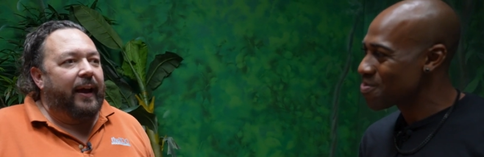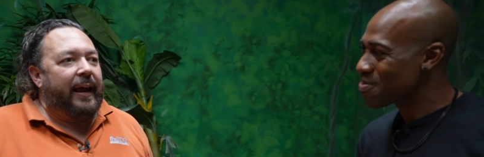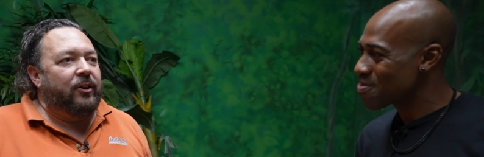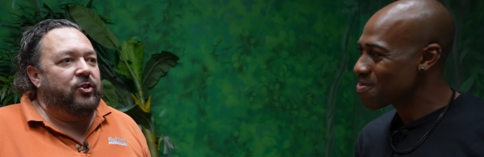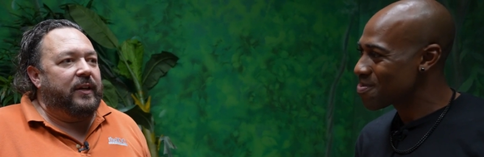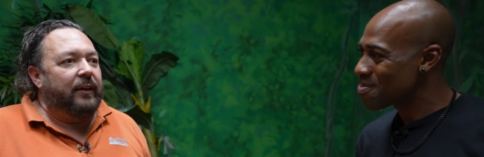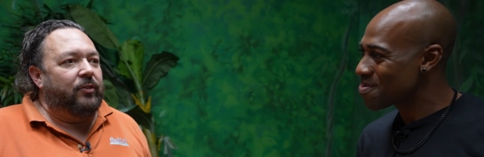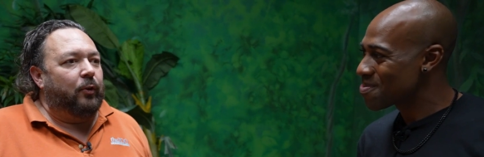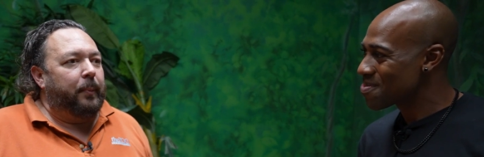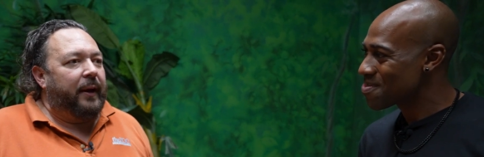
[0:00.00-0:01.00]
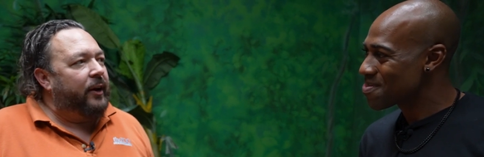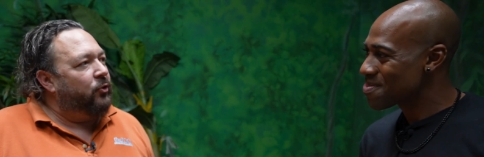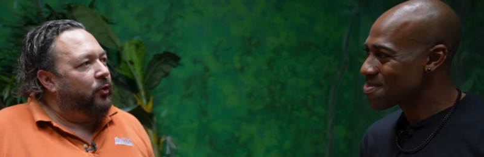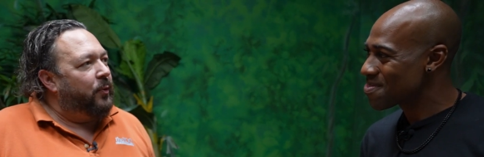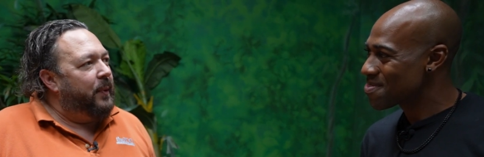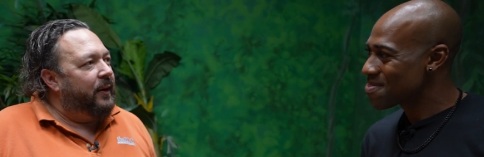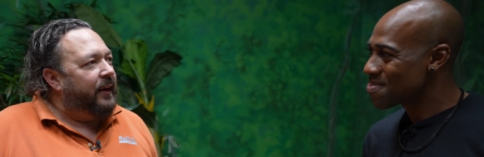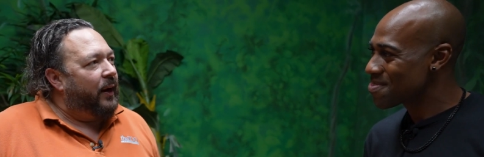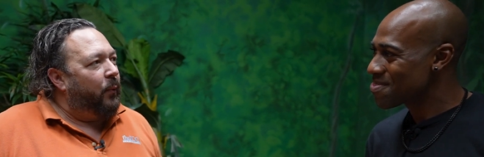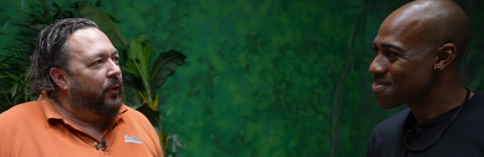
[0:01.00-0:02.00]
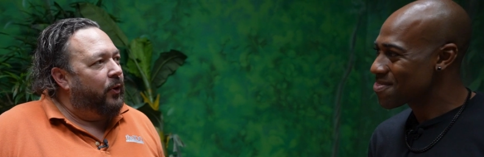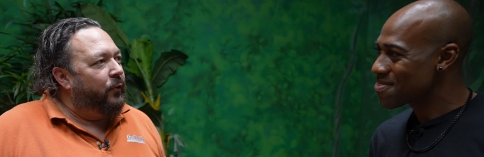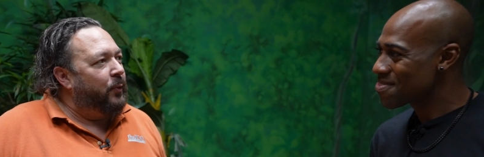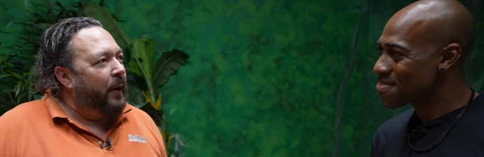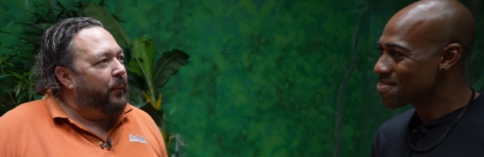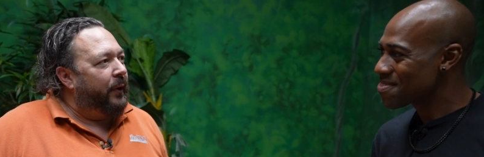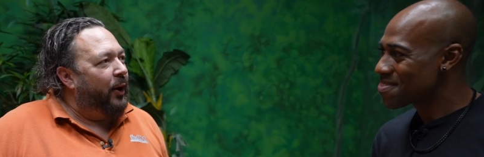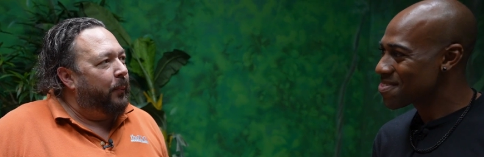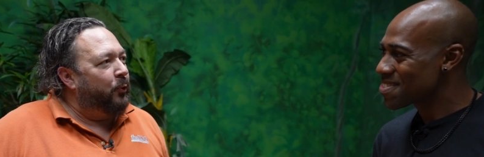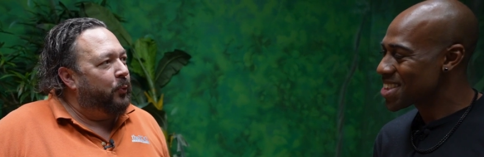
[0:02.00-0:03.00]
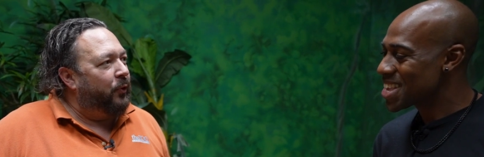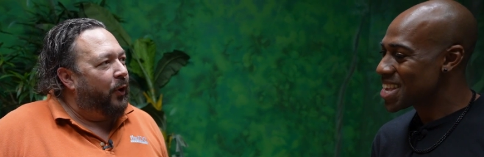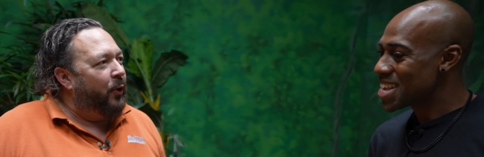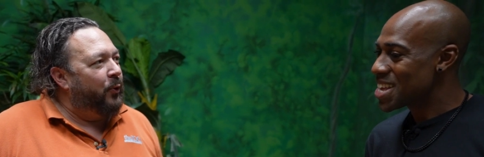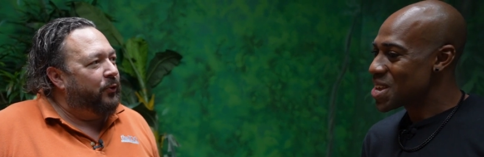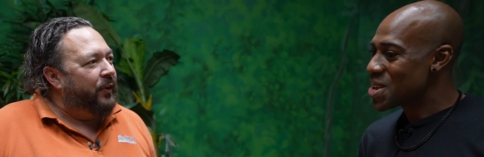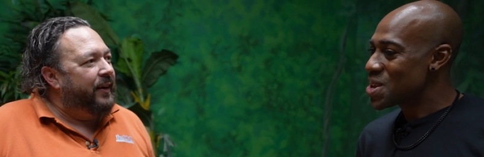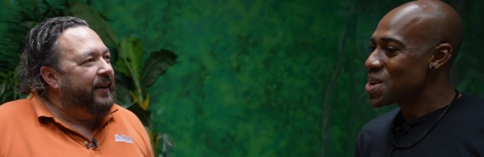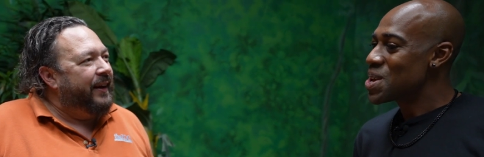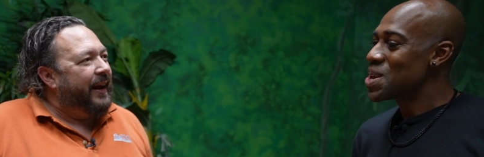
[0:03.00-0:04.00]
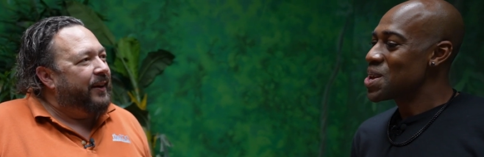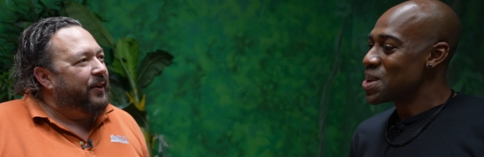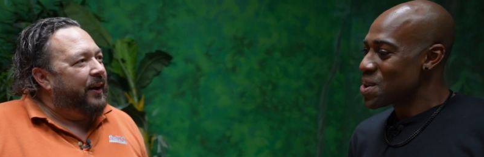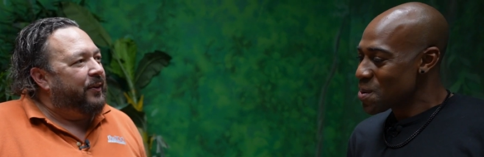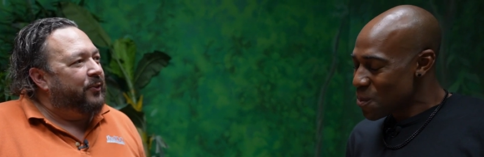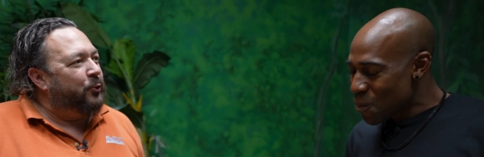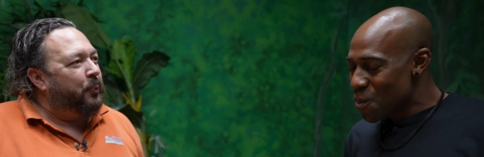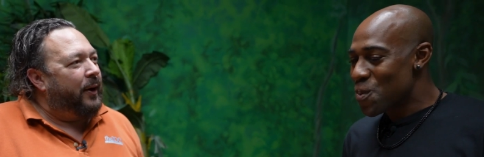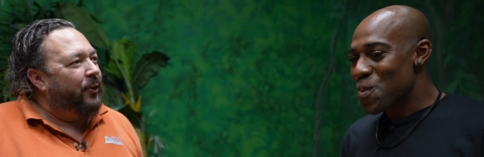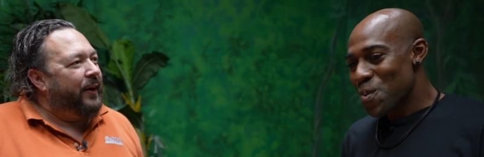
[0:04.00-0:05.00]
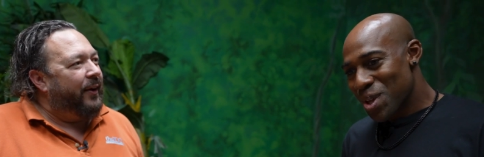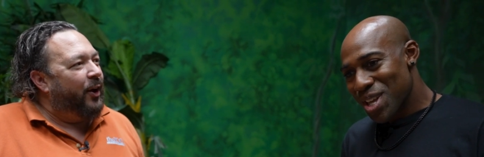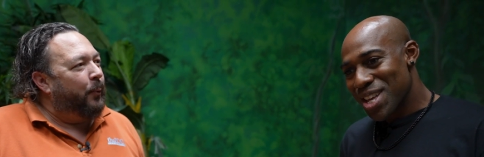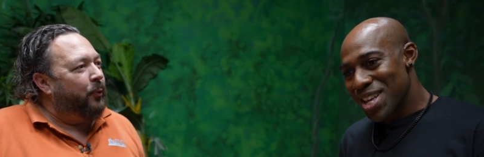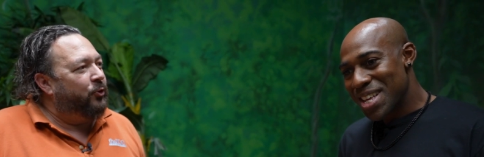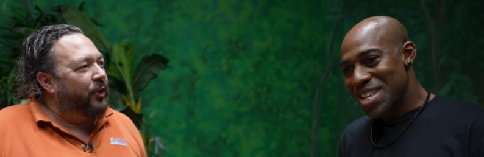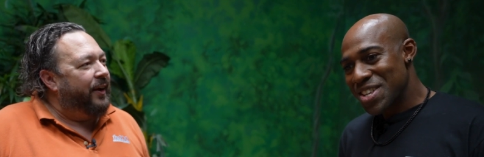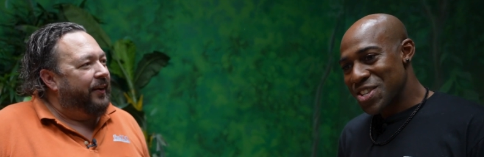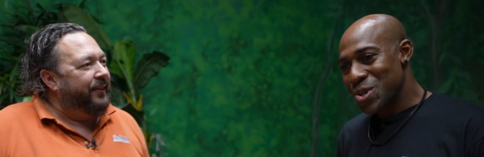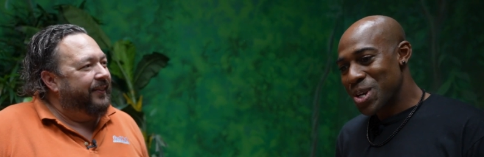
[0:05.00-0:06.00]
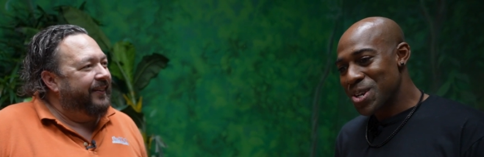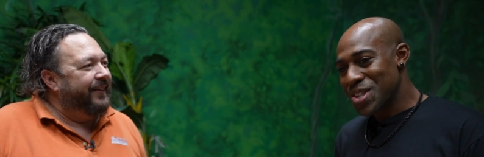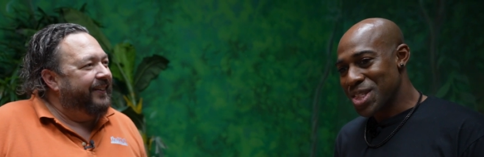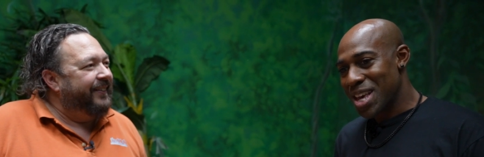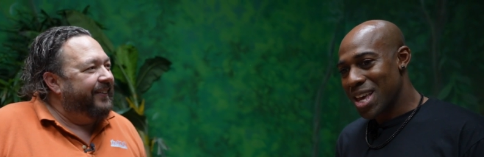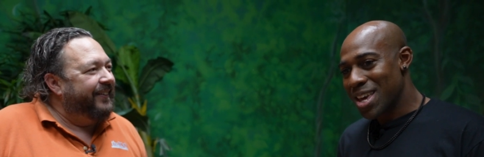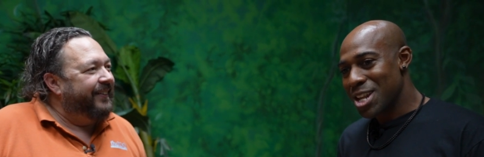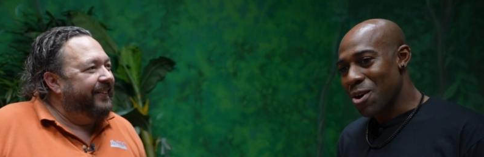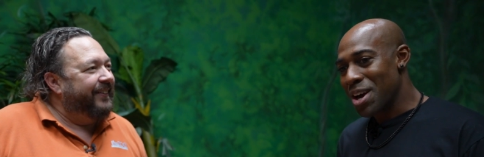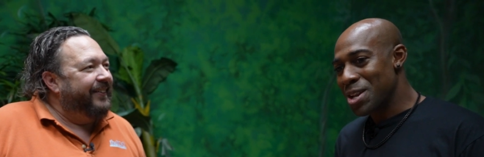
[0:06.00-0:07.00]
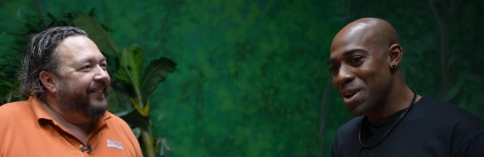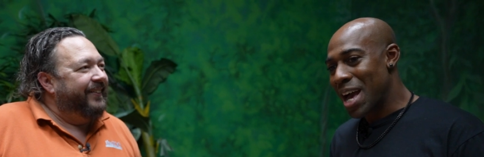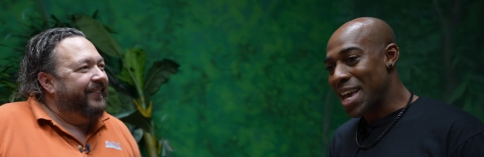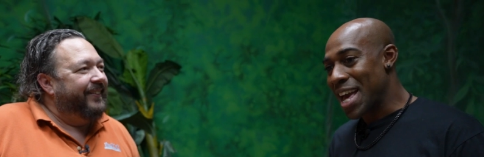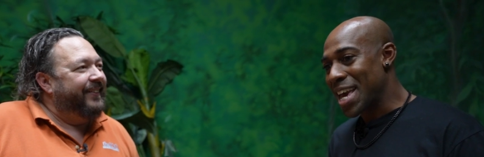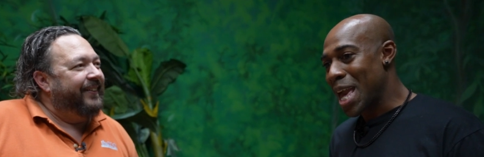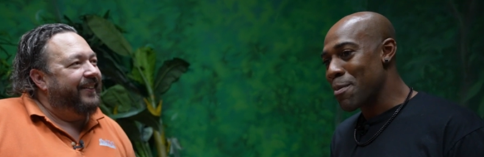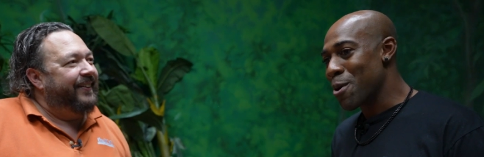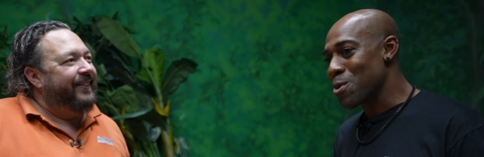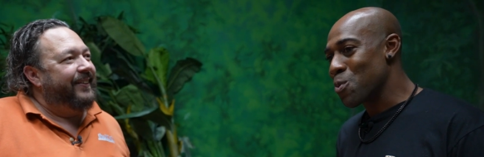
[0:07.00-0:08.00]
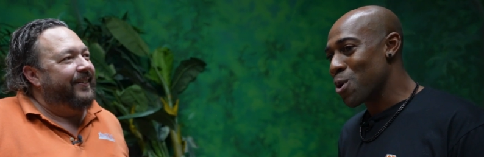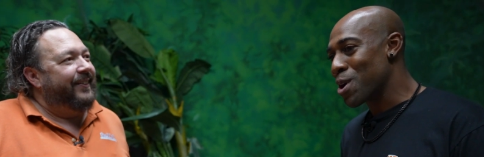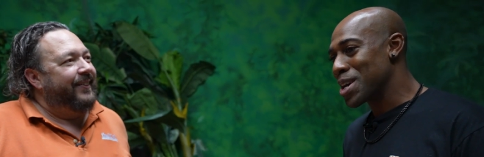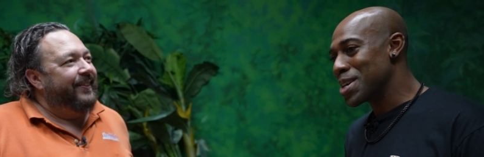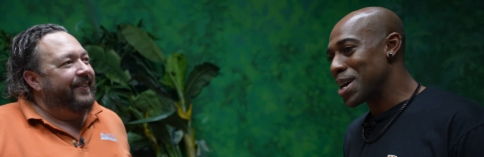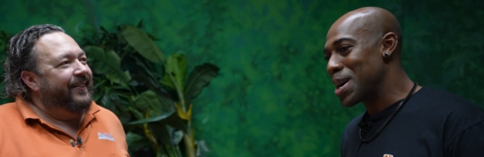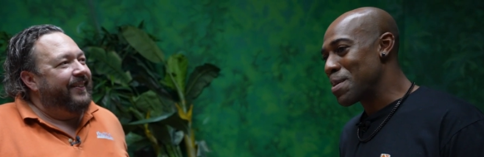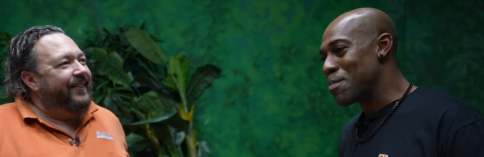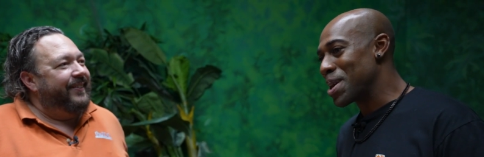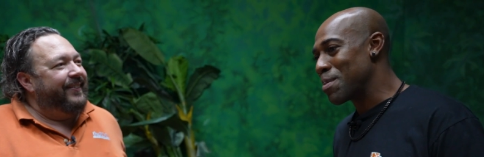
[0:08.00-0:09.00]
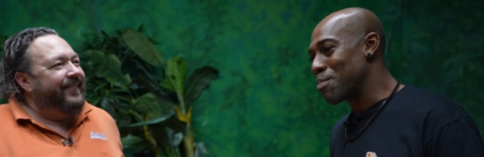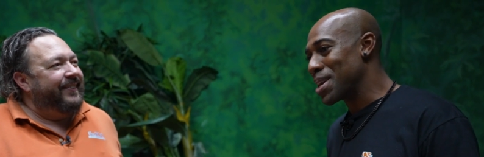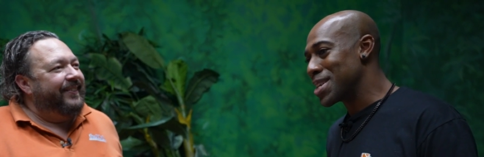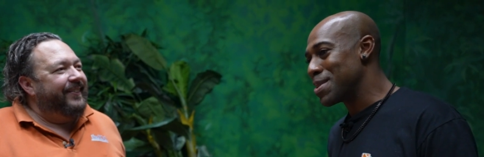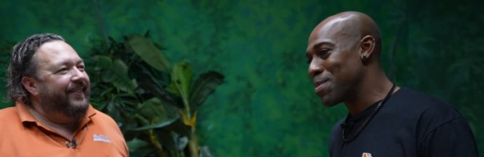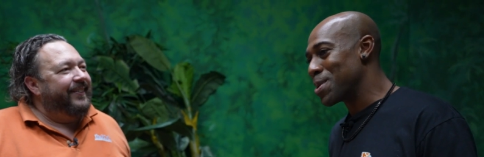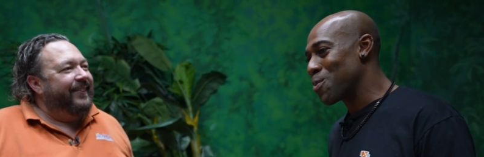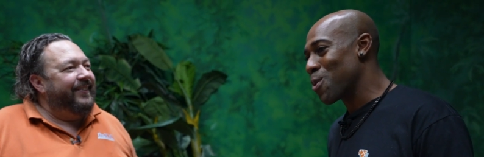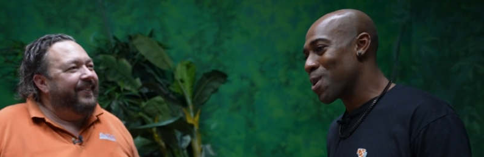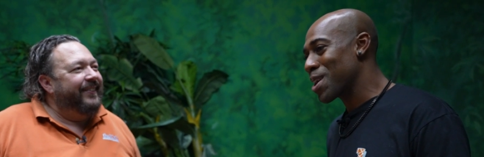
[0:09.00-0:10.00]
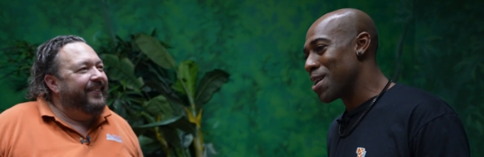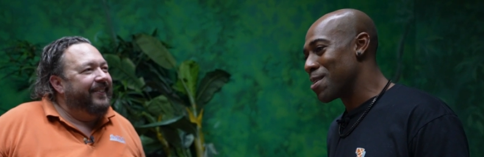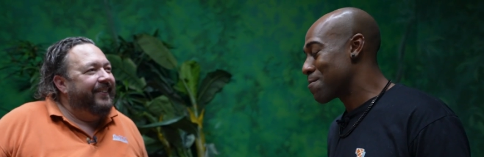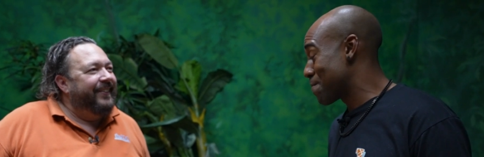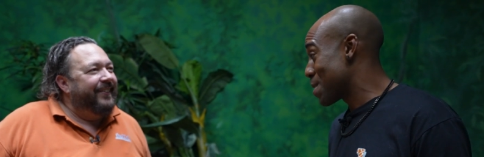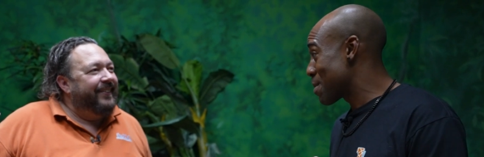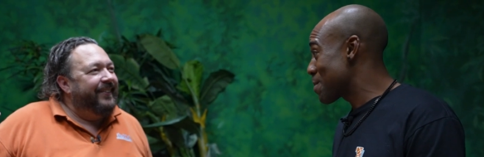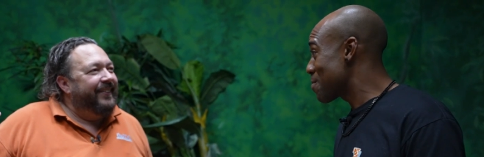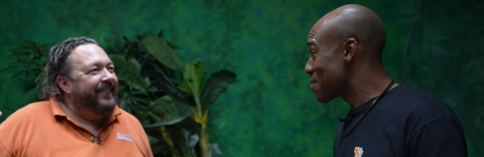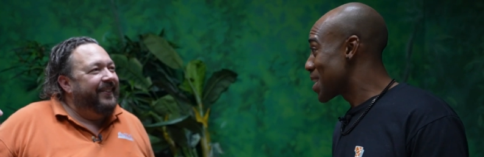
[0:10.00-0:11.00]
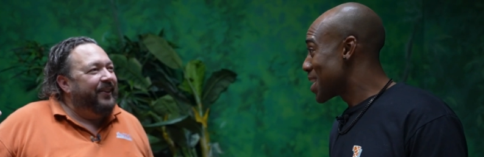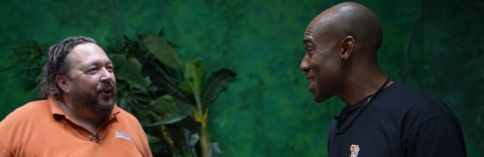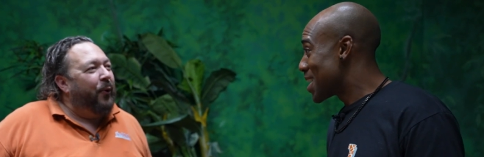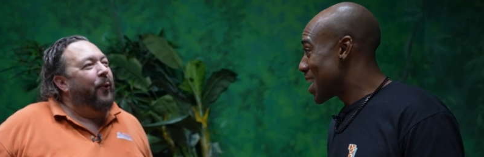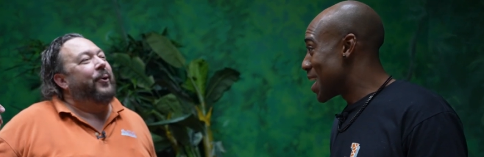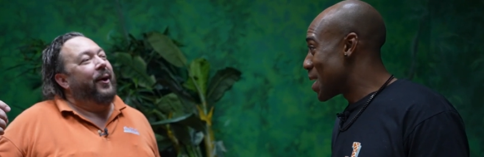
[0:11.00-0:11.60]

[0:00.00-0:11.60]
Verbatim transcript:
Speaker 1: and she needs a little bit of extra humidity. I wondered if you might want to help us with the hose and spray her down and help her shed.
Speaker 2: So here's the thing, you know, I came here to work, but work on filming. Oh,